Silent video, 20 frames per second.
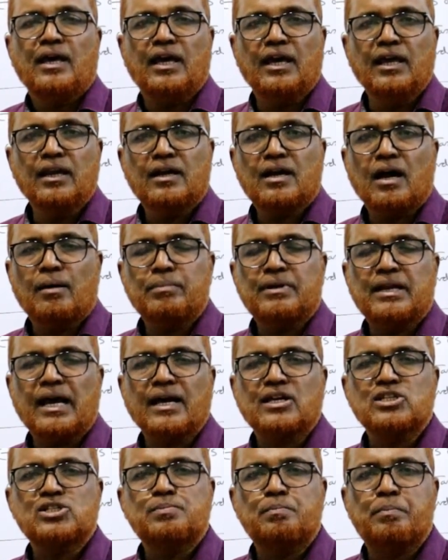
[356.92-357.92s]
Income
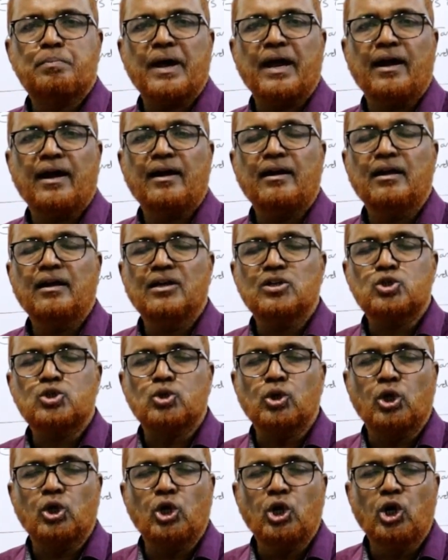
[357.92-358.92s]
tax paid
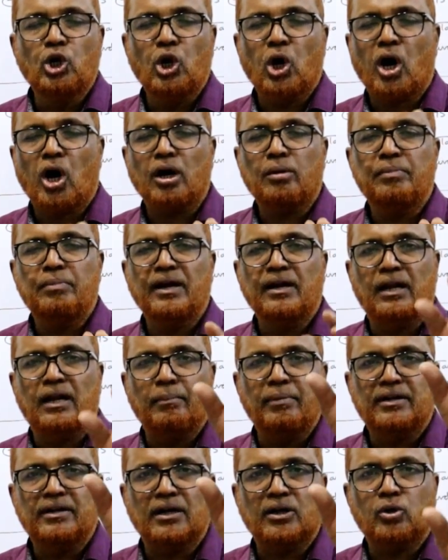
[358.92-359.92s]
should not be
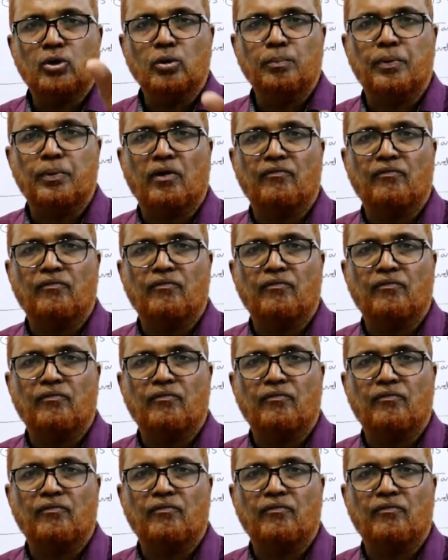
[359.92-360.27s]
debited to